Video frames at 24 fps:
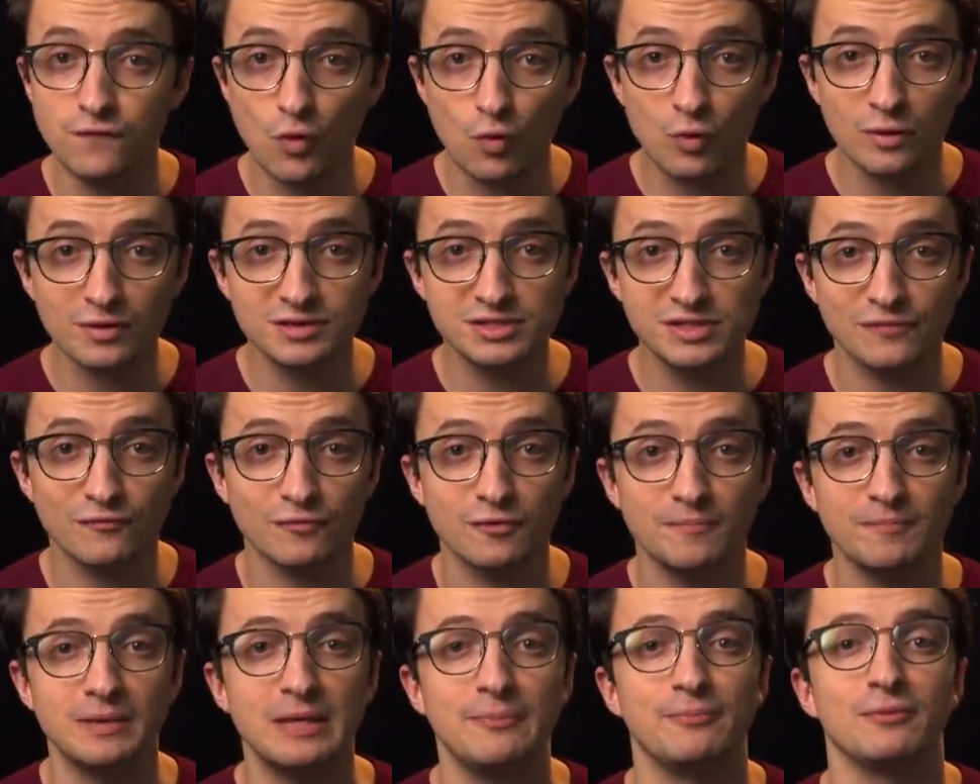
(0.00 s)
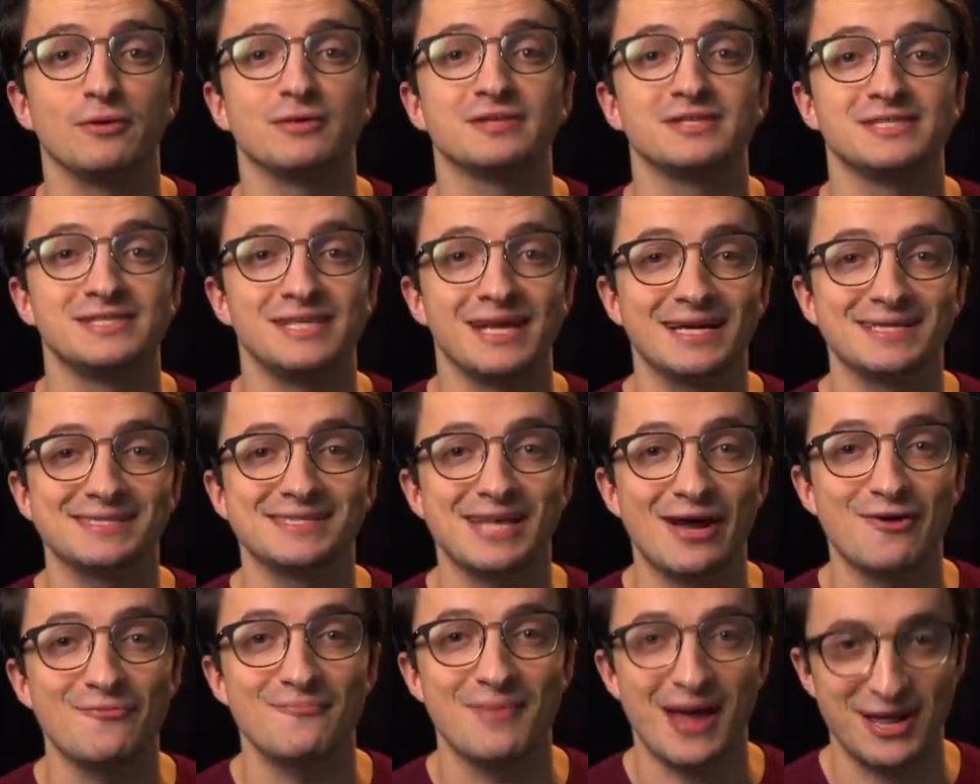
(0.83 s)
four different people to test
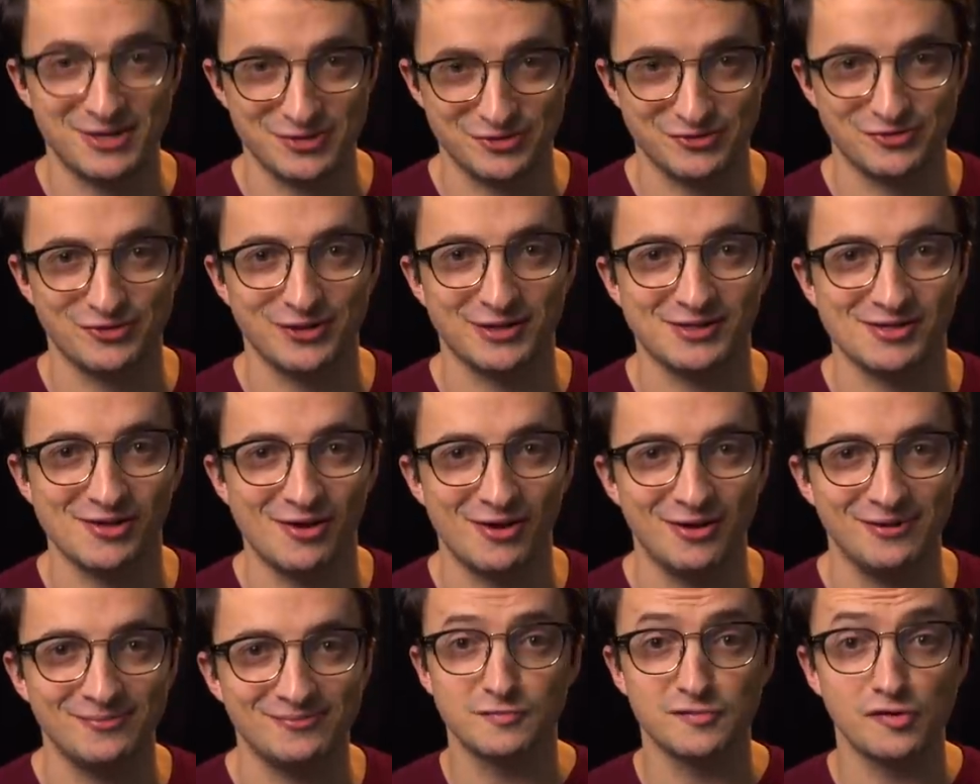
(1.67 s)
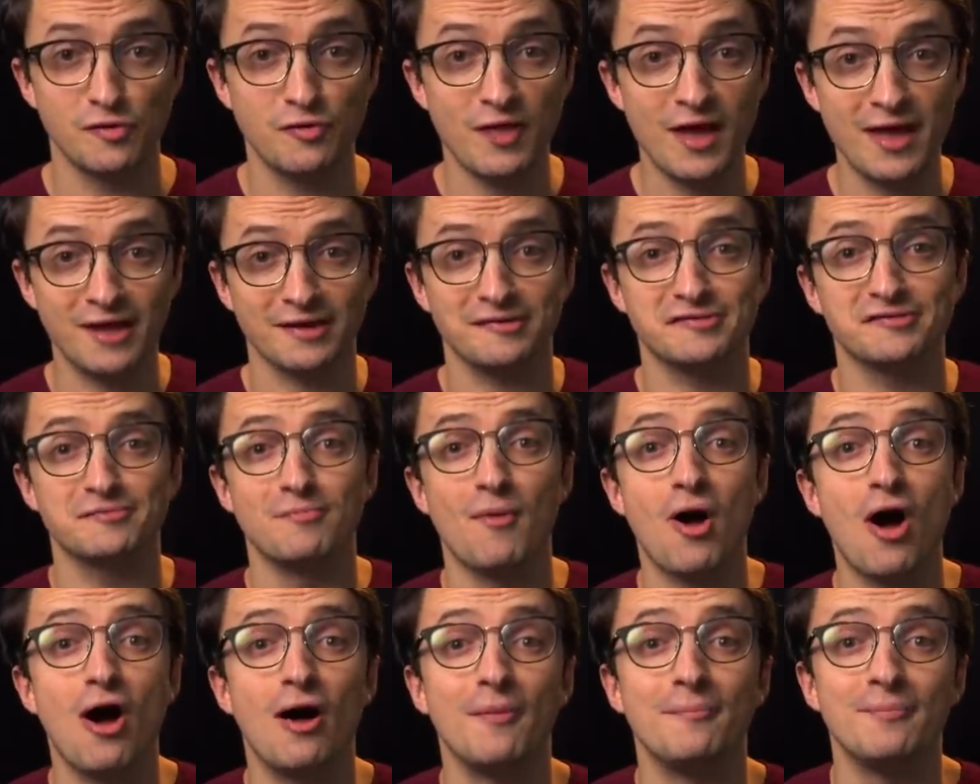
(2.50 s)
out magic tricks on. So thanks,
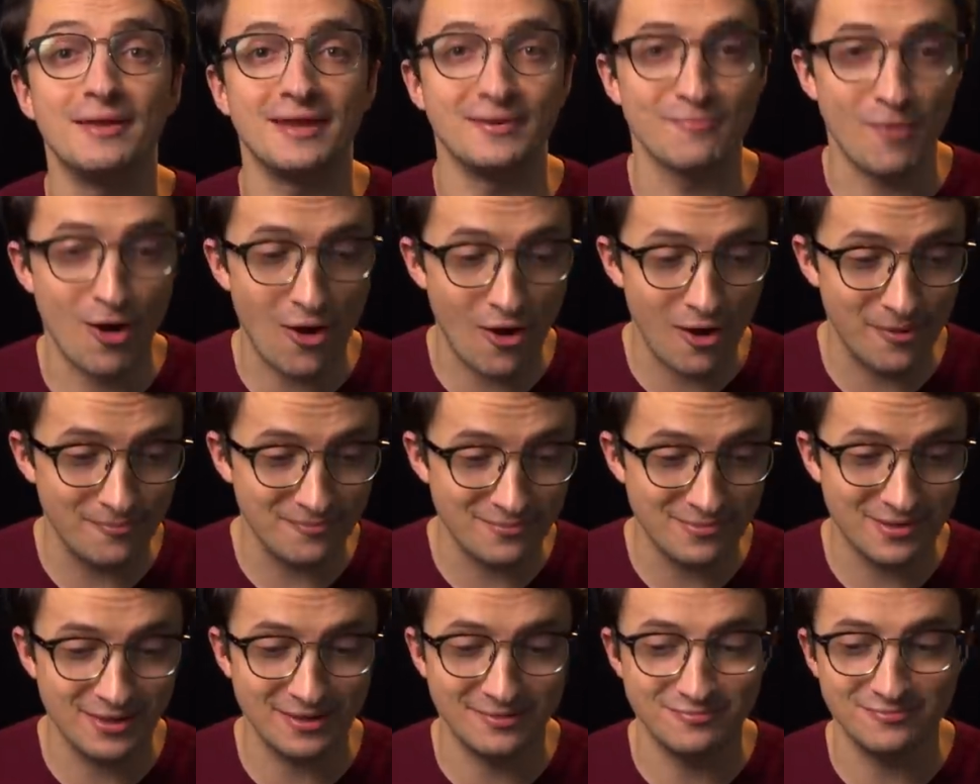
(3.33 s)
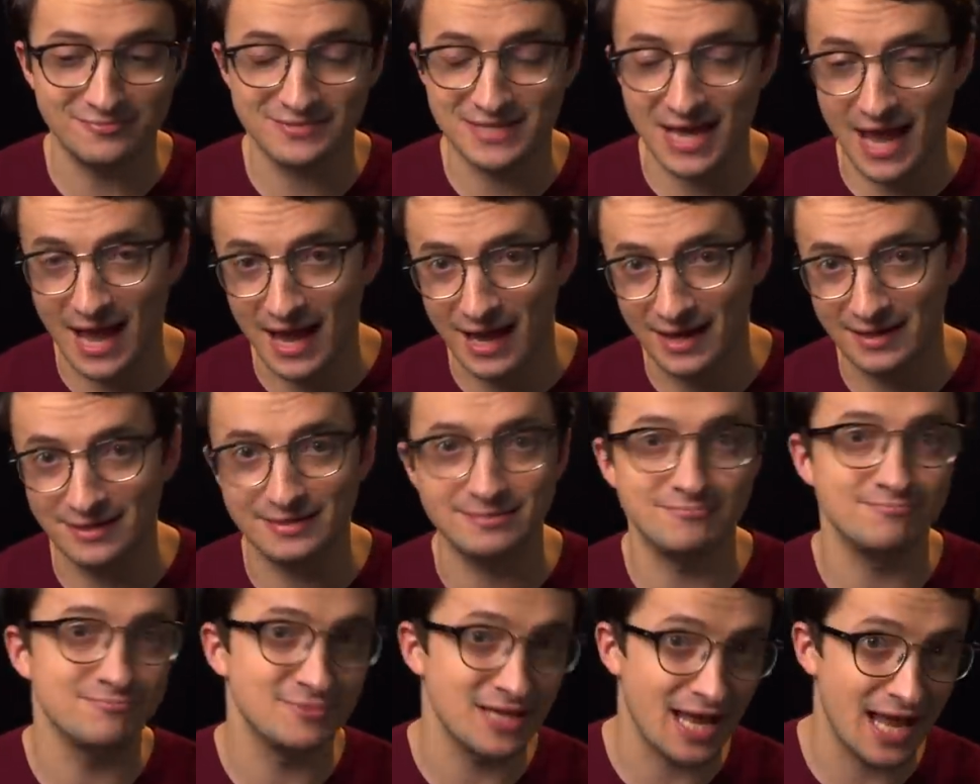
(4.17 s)
Mom and Mom and Dad
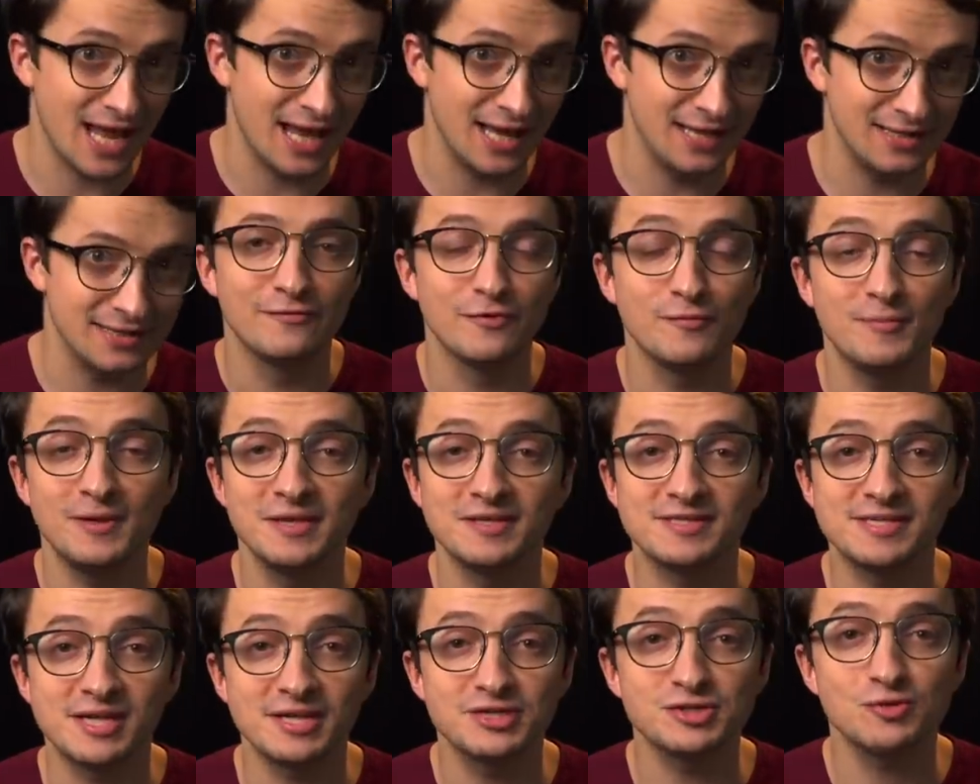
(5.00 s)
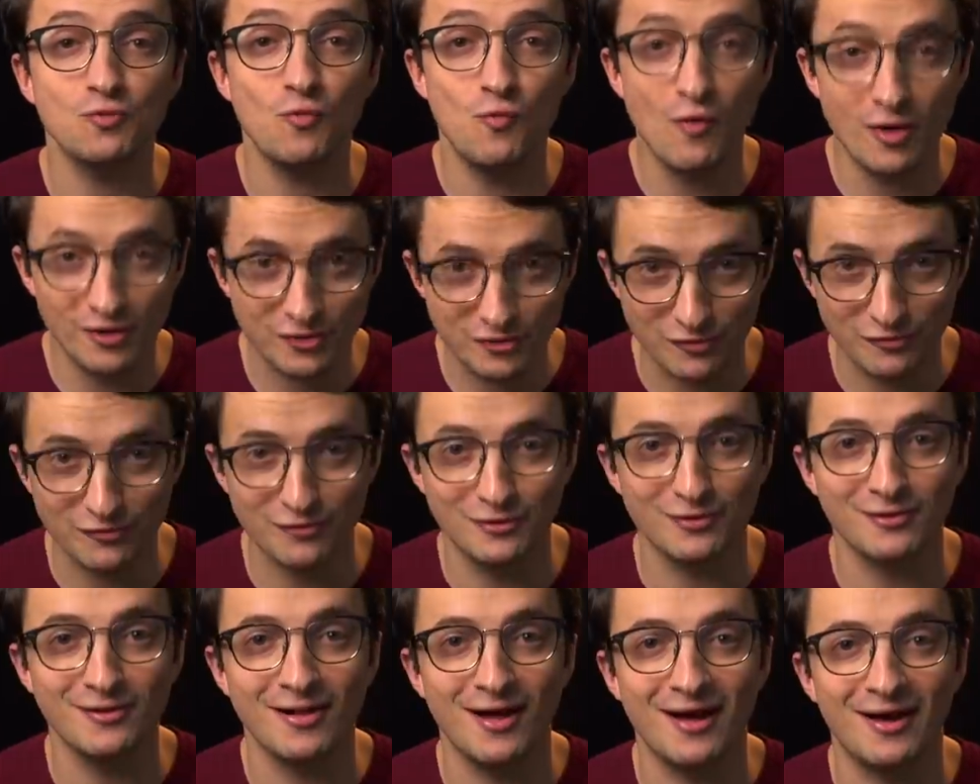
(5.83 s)
and Dad, for being such
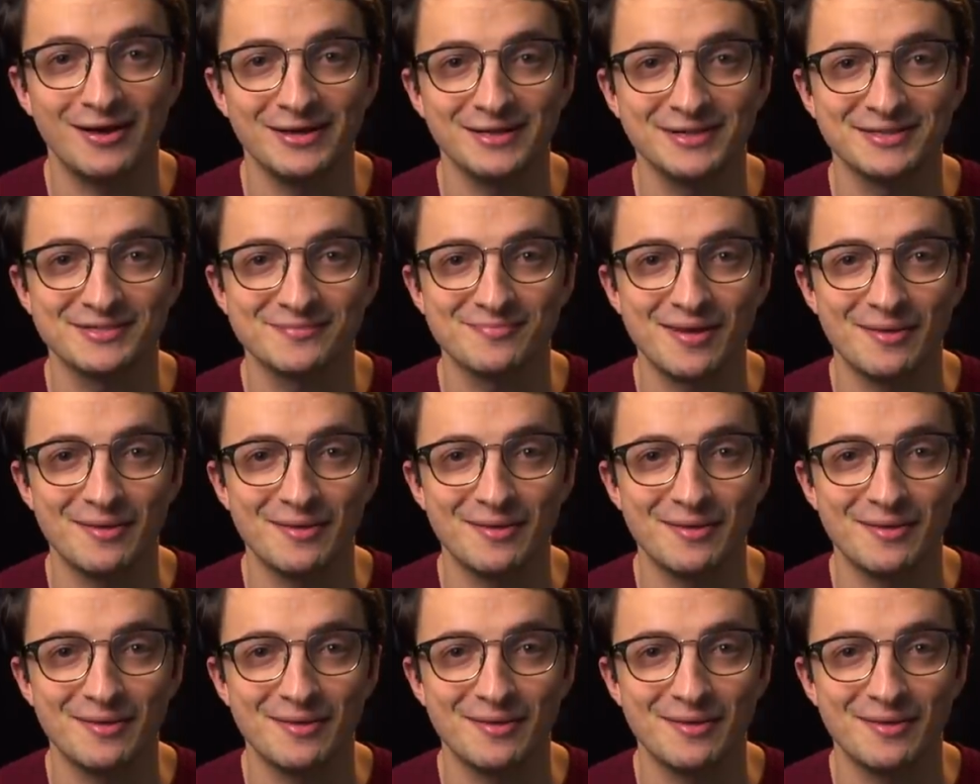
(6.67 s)
wonderful audience